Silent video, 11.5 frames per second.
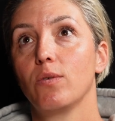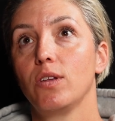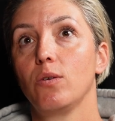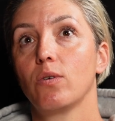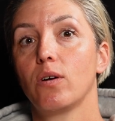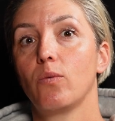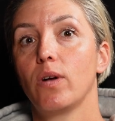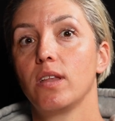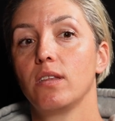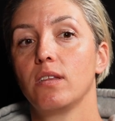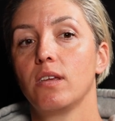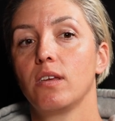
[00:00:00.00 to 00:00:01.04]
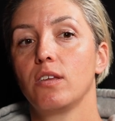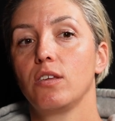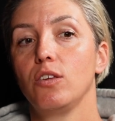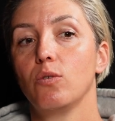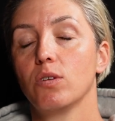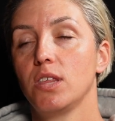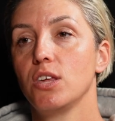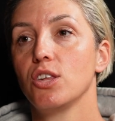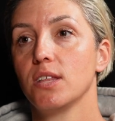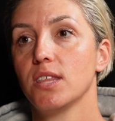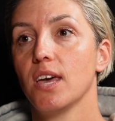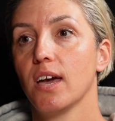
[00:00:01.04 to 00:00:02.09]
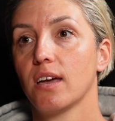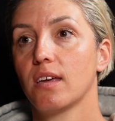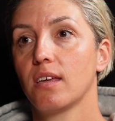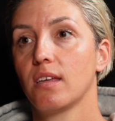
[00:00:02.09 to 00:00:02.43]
when you were teaching tick,